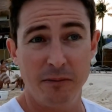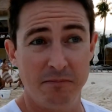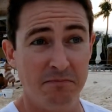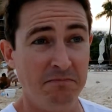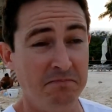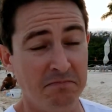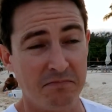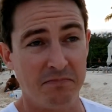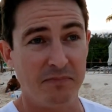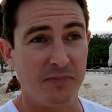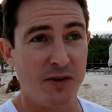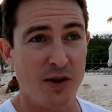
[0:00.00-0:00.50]
Or,
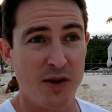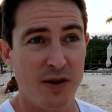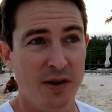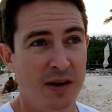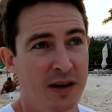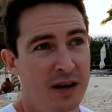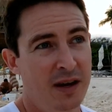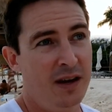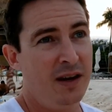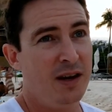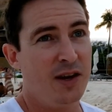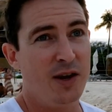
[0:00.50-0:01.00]

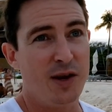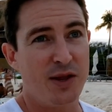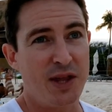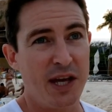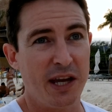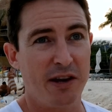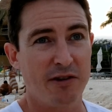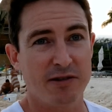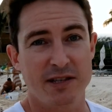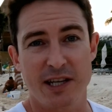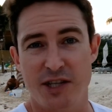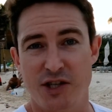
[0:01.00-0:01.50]
you
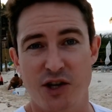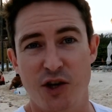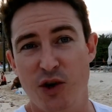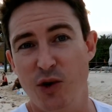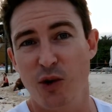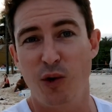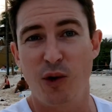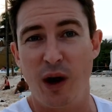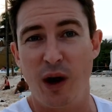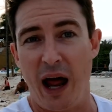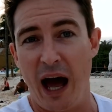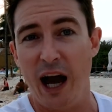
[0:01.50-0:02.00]
think you're such a
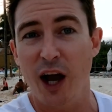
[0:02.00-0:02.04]
cool